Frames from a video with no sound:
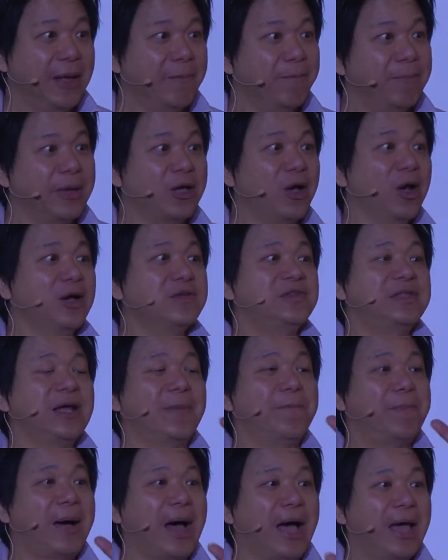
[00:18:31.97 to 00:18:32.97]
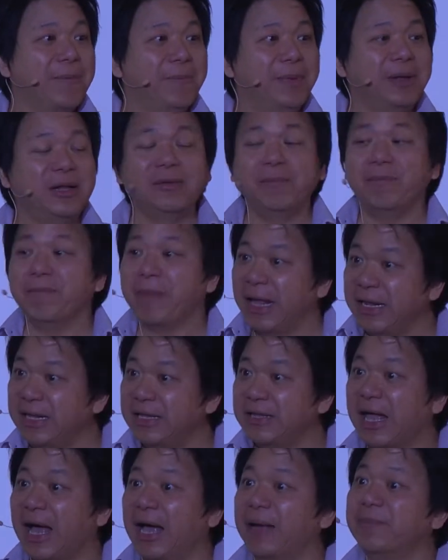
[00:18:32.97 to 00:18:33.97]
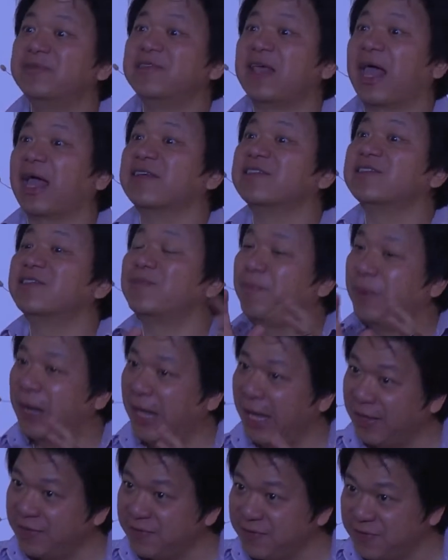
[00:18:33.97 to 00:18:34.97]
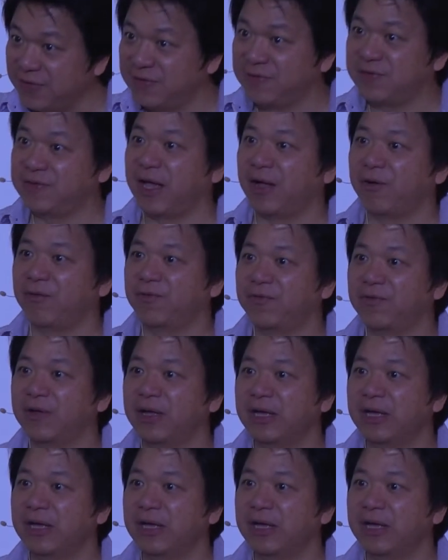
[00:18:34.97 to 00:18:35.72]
Because the Bible many times explains itself.